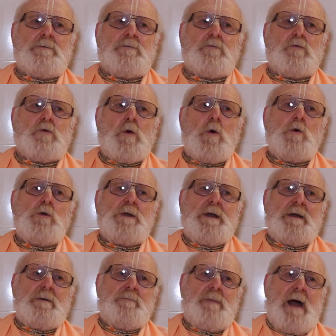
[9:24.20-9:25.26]

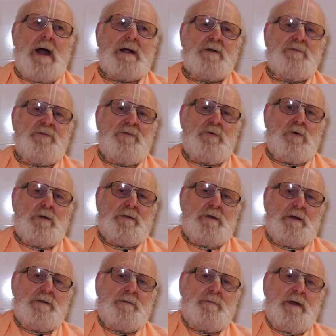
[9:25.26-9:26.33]
rolling back and forth
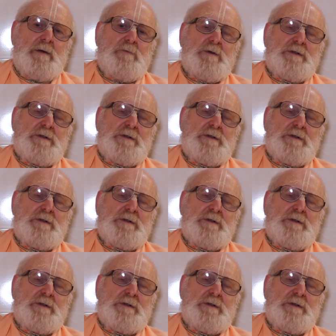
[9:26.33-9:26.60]
on the bed